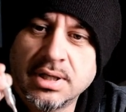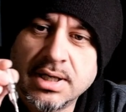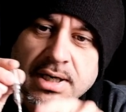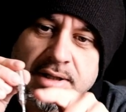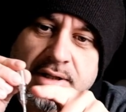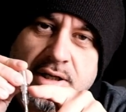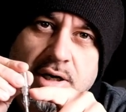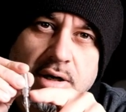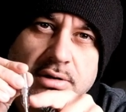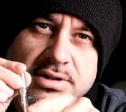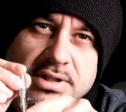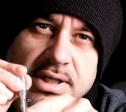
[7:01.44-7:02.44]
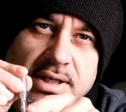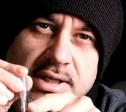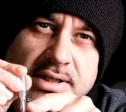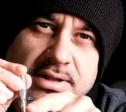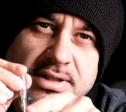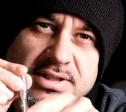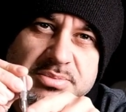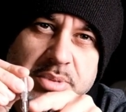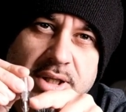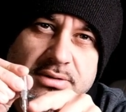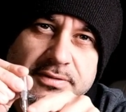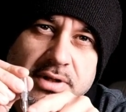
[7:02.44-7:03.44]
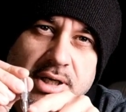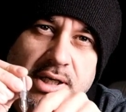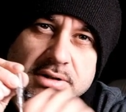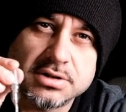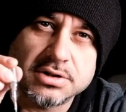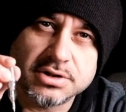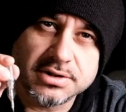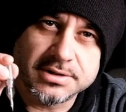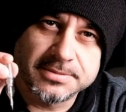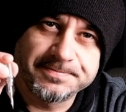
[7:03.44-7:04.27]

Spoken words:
and the color still in this part of the cartridges.